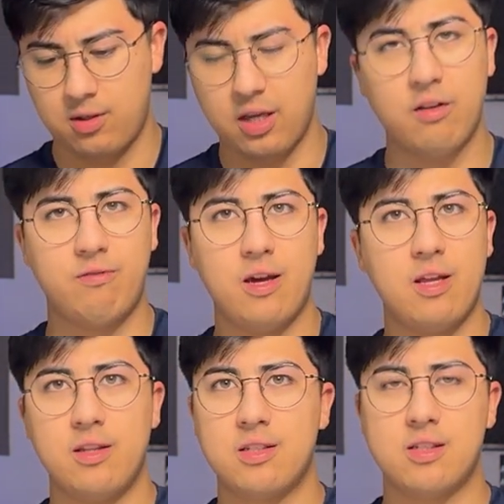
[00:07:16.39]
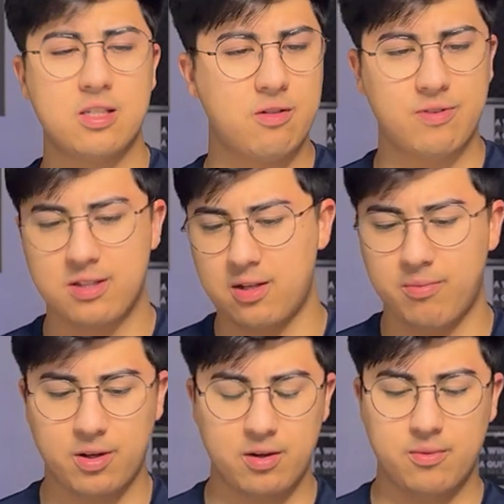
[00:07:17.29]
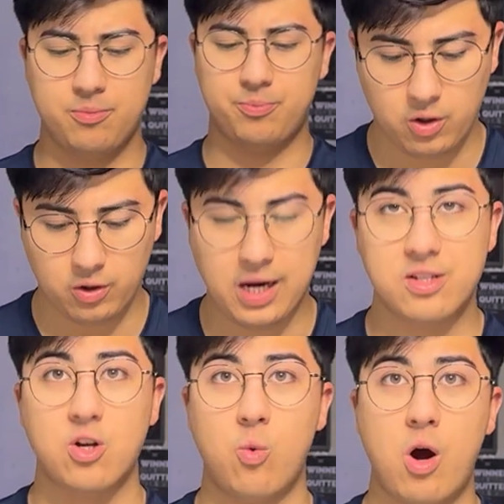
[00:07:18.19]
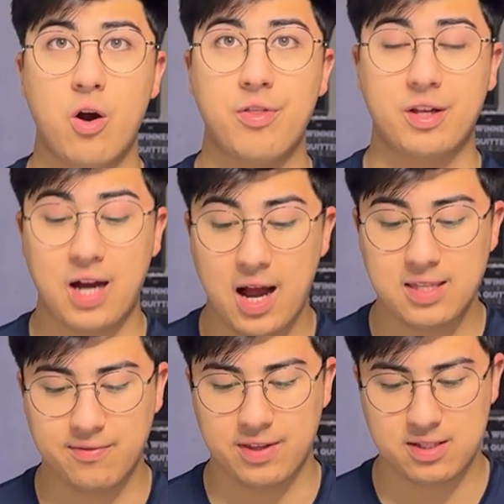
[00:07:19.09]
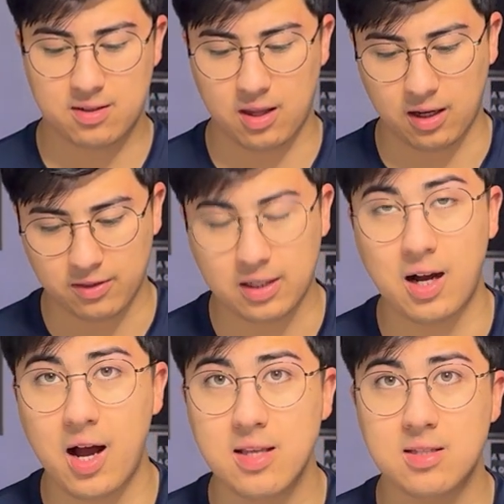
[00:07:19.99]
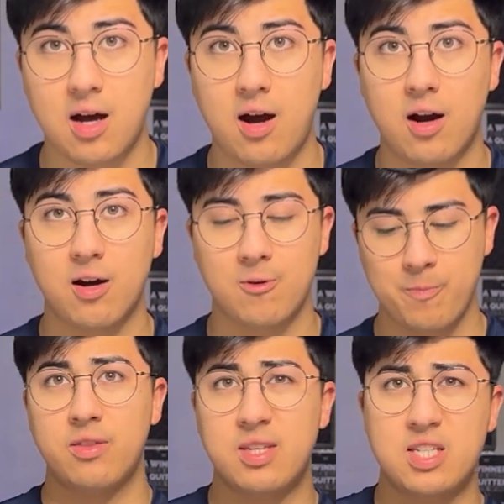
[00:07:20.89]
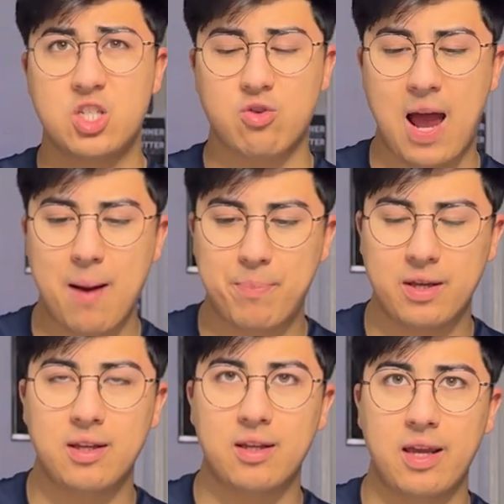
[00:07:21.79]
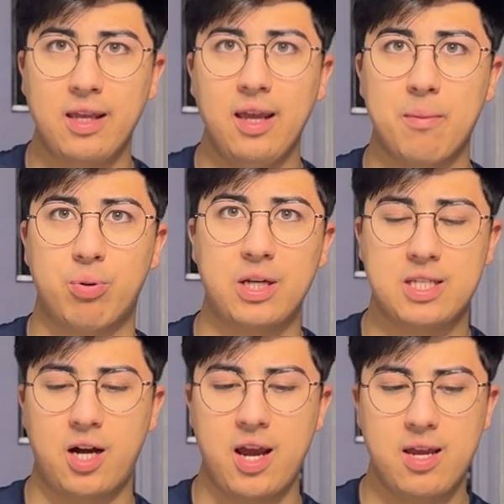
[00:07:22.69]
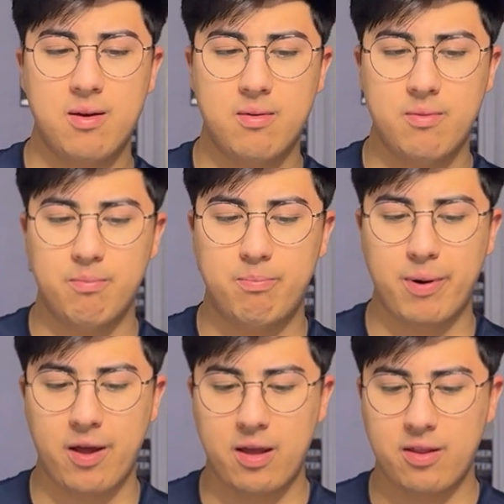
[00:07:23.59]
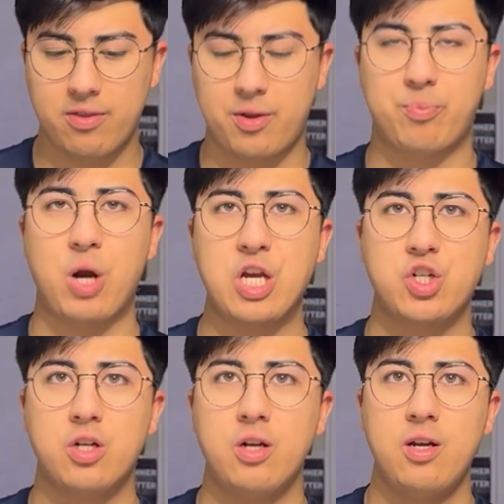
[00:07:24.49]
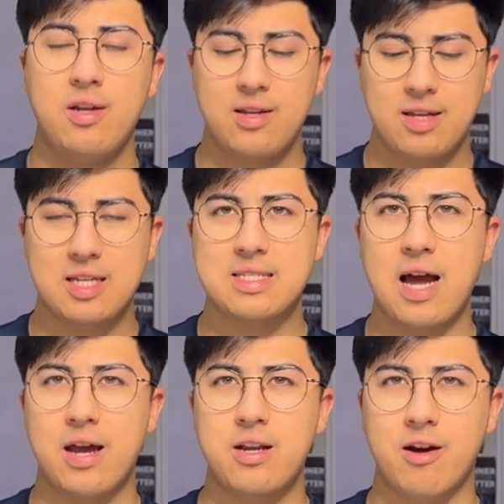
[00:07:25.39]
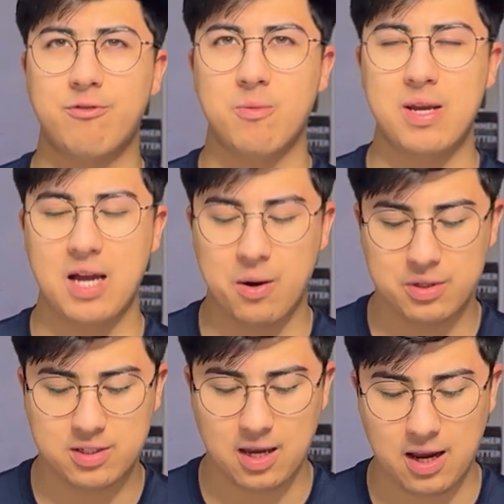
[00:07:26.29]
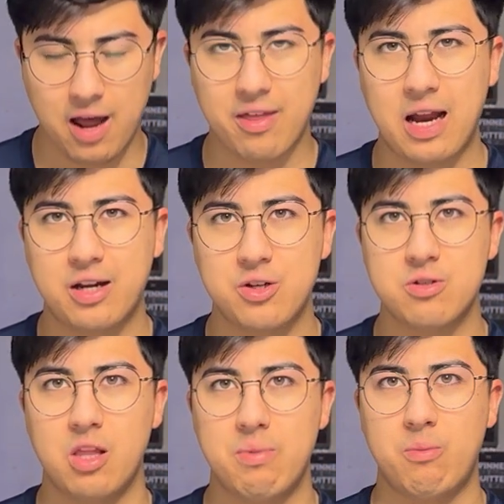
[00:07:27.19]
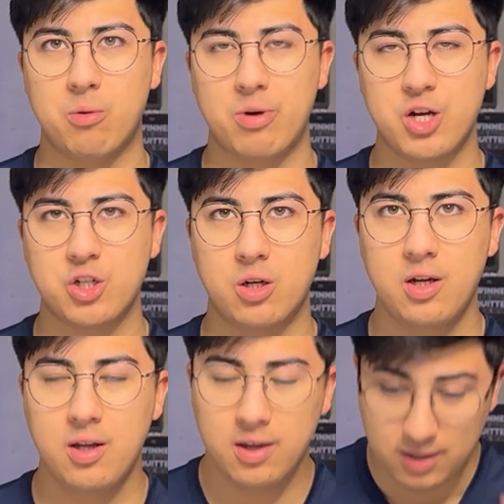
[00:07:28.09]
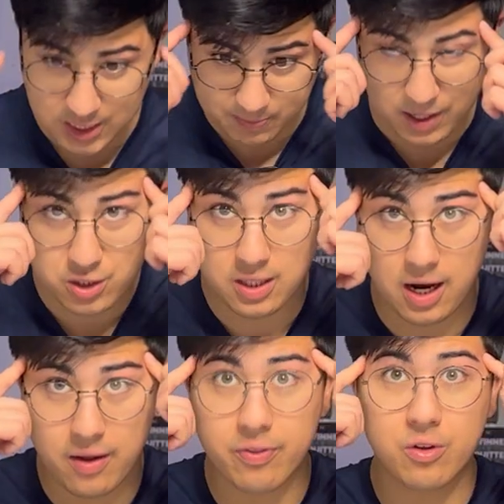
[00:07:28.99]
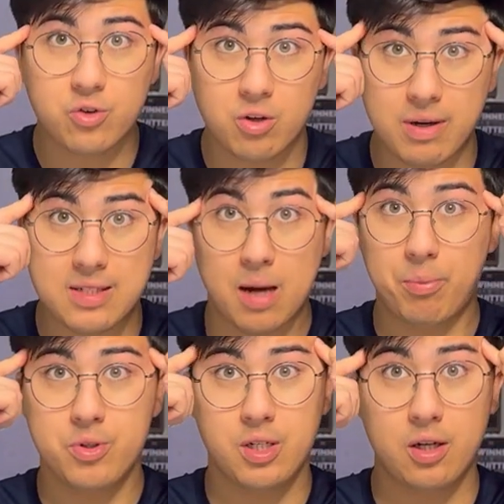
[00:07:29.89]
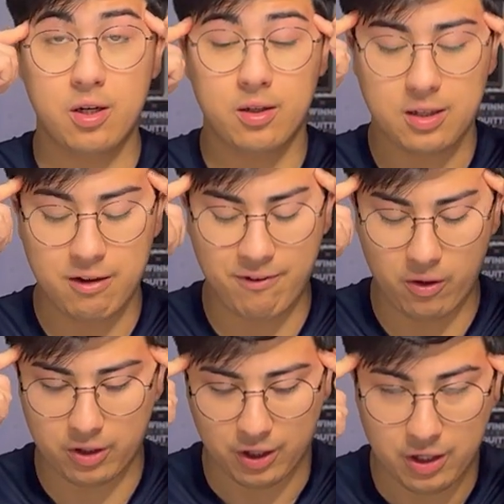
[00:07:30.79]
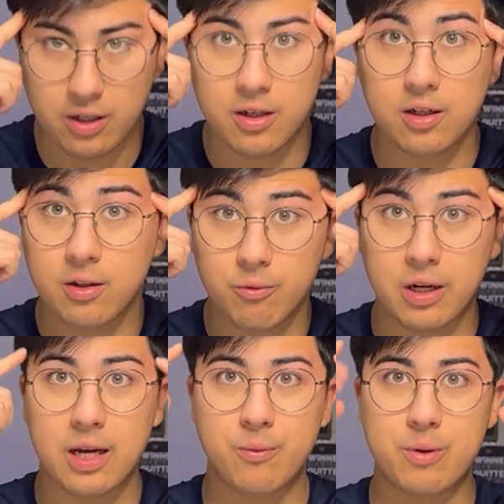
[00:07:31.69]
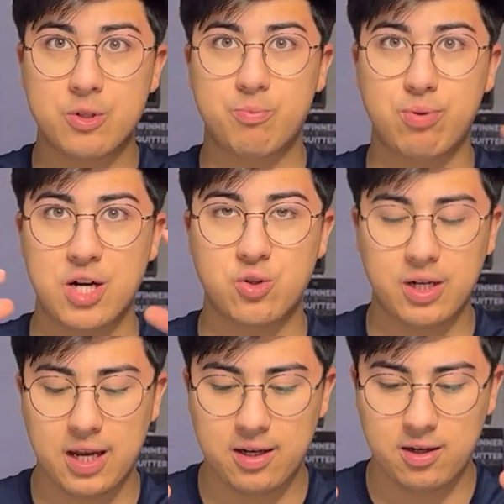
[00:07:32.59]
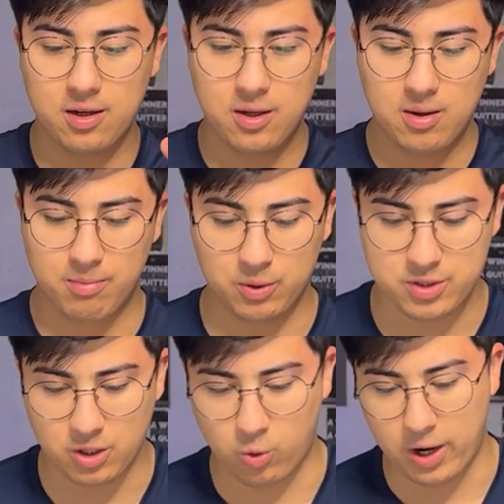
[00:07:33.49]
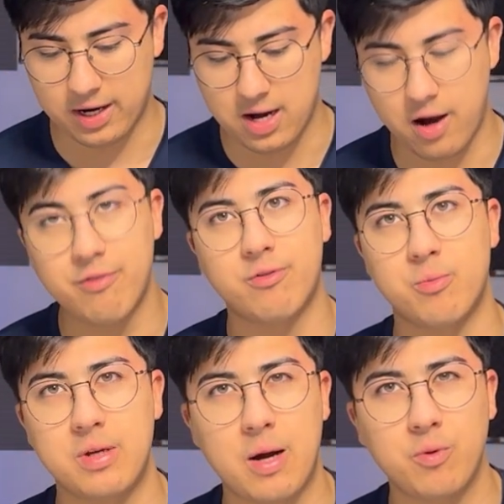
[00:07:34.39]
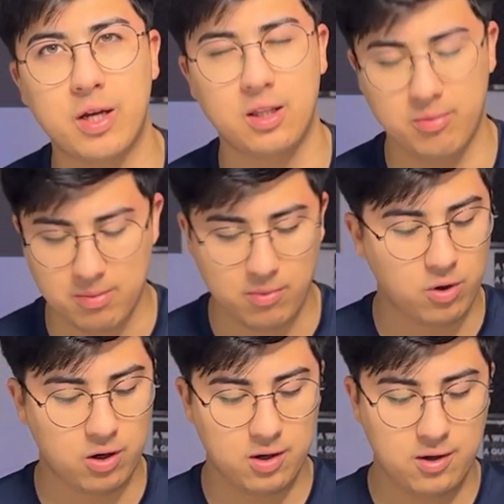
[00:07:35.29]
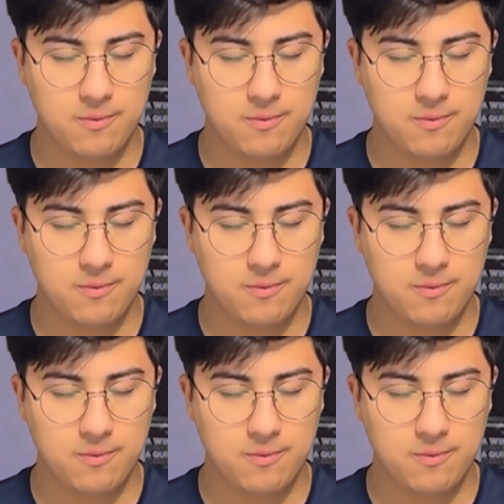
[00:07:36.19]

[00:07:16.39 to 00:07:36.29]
It could fit. This could fit in something. Okay, so what are the cons of this thing? The cons are this strap. It can get pretty tight, but the pressure is not enough for me, I would say. I think I could use a little bit more pressure, especially on sort of my temples here. It felt good when it was pressuring in, but it wasn't quite enough for me. I would like a little bit more.